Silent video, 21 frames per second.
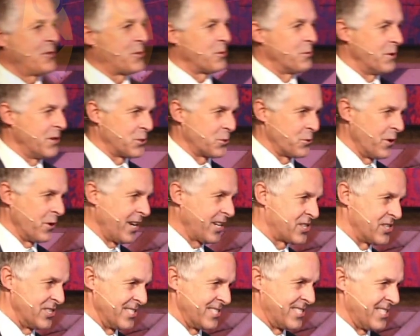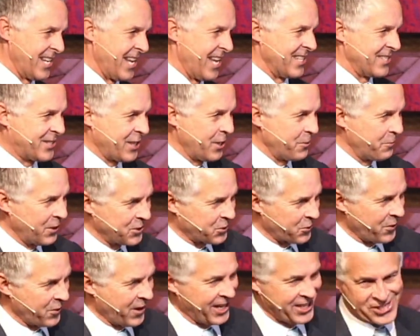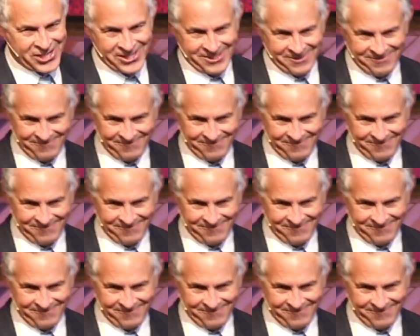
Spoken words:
the resurrection today. Say resurrection.